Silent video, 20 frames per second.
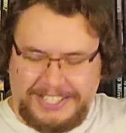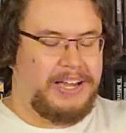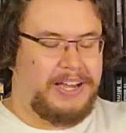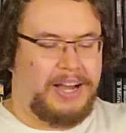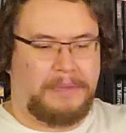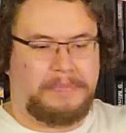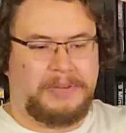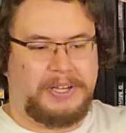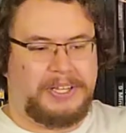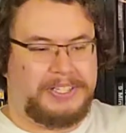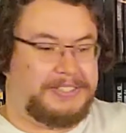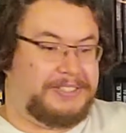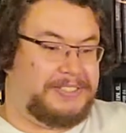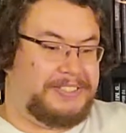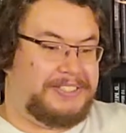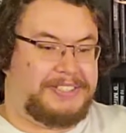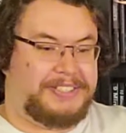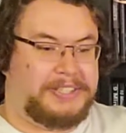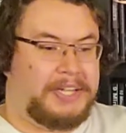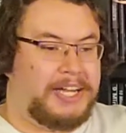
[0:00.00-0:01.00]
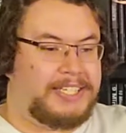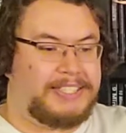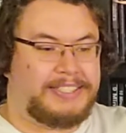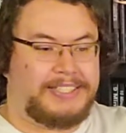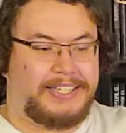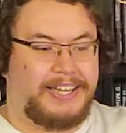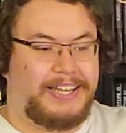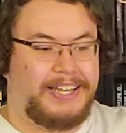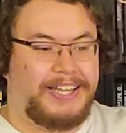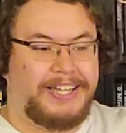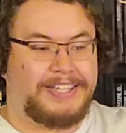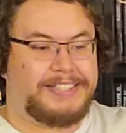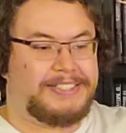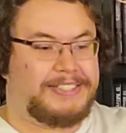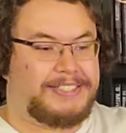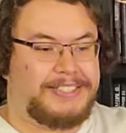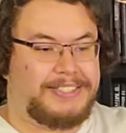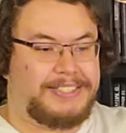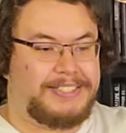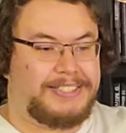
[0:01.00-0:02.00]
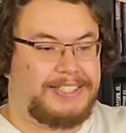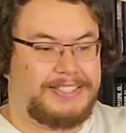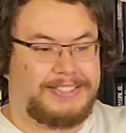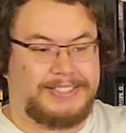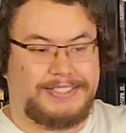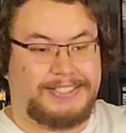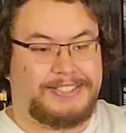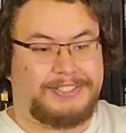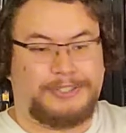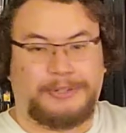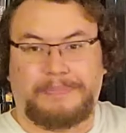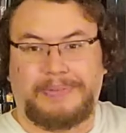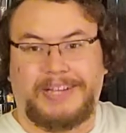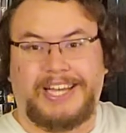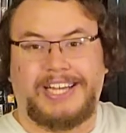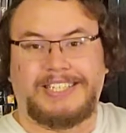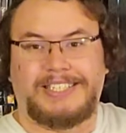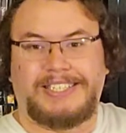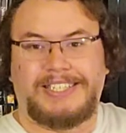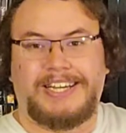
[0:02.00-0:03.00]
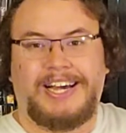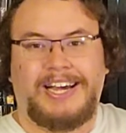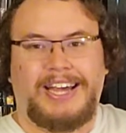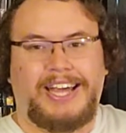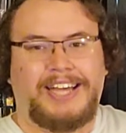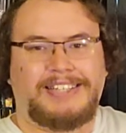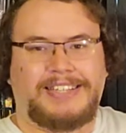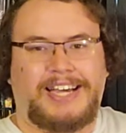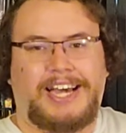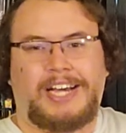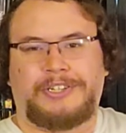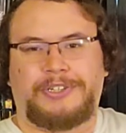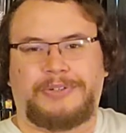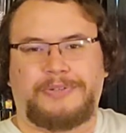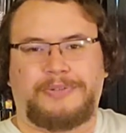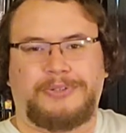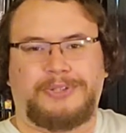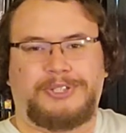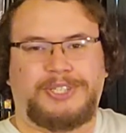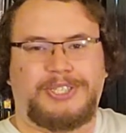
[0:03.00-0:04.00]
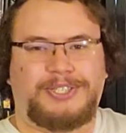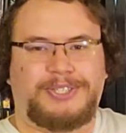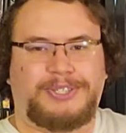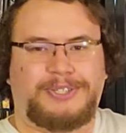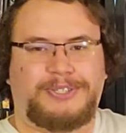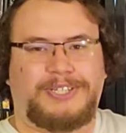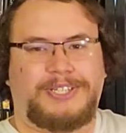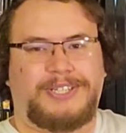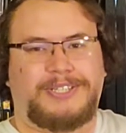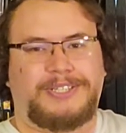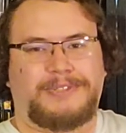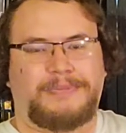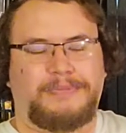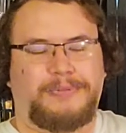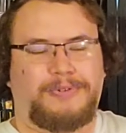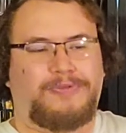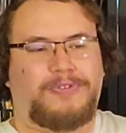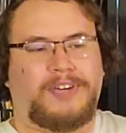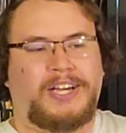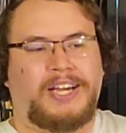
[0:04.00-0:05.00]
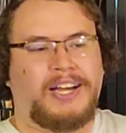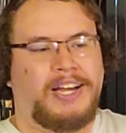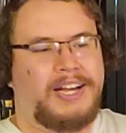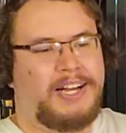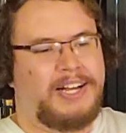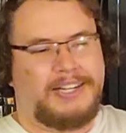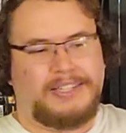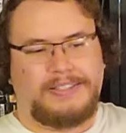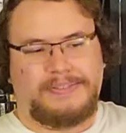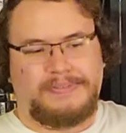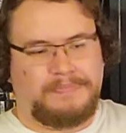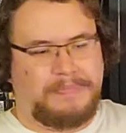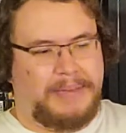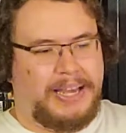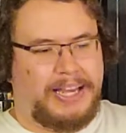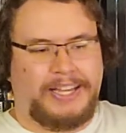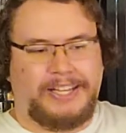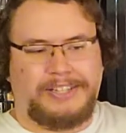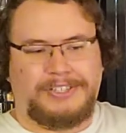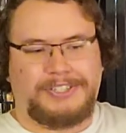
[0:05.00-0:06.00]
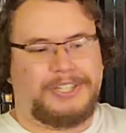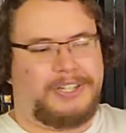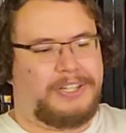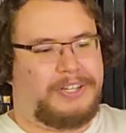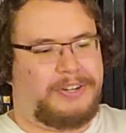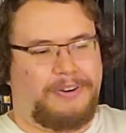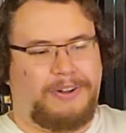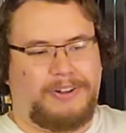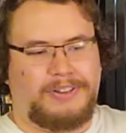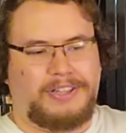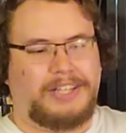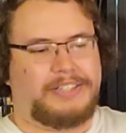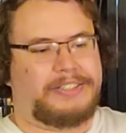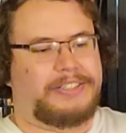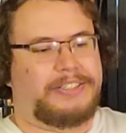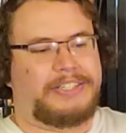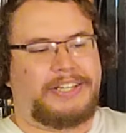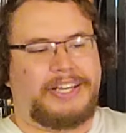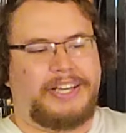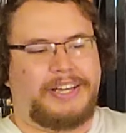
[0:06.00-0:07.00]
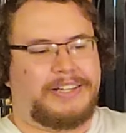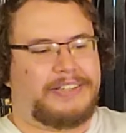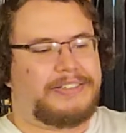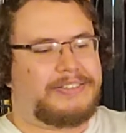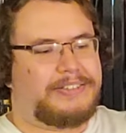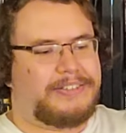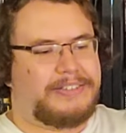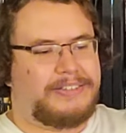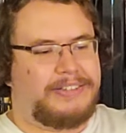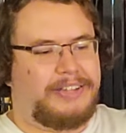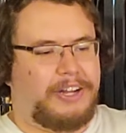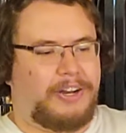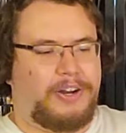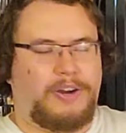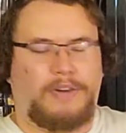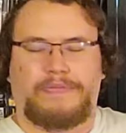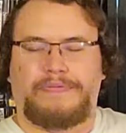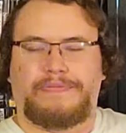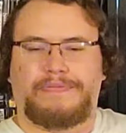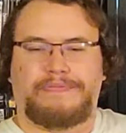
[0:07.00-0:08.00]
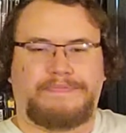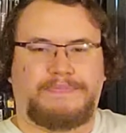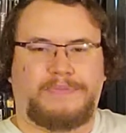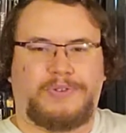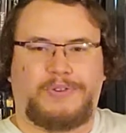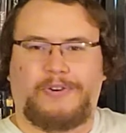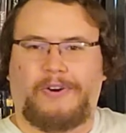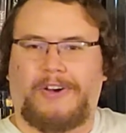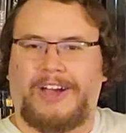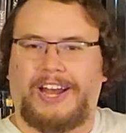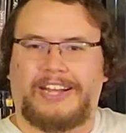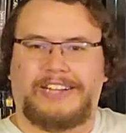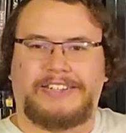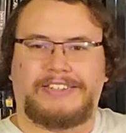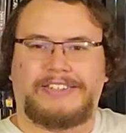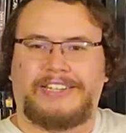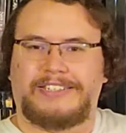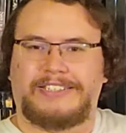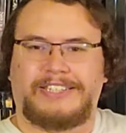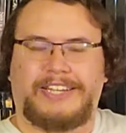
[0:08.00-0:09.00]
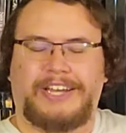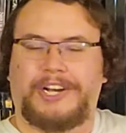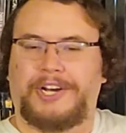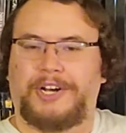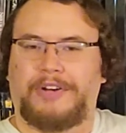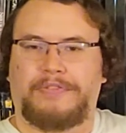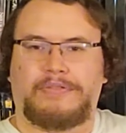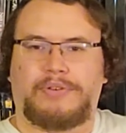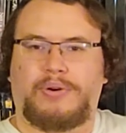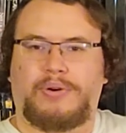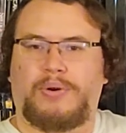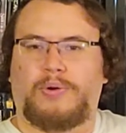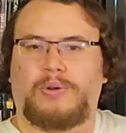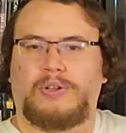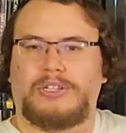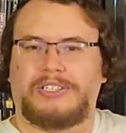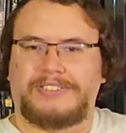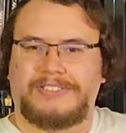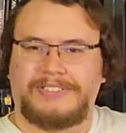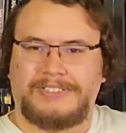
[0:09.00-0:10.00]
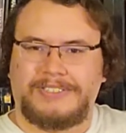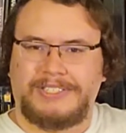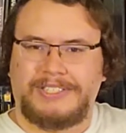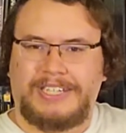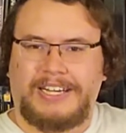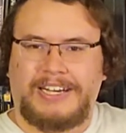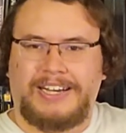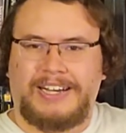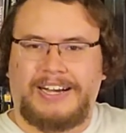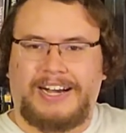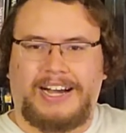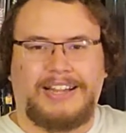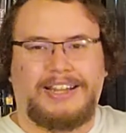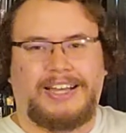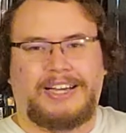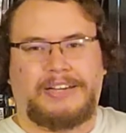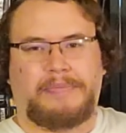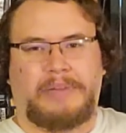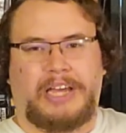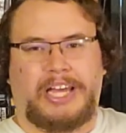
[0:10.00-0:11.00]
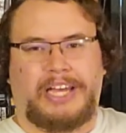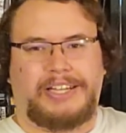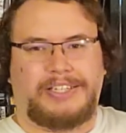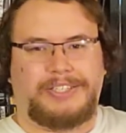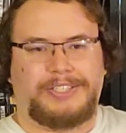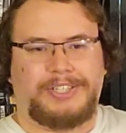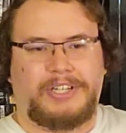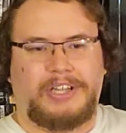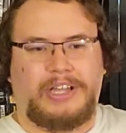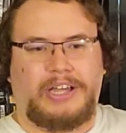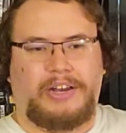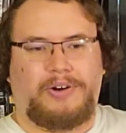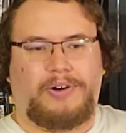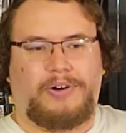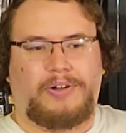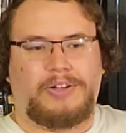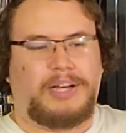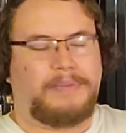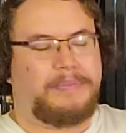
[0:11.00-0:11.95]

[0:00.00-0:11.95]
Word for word: I mean, it's it's nice that he and his, his sister plays his actual sister in this movie. Maggie Gyllenhaal doesn't get enough credit, doesn't get enough roles. I like Maggie Gyllenhaal.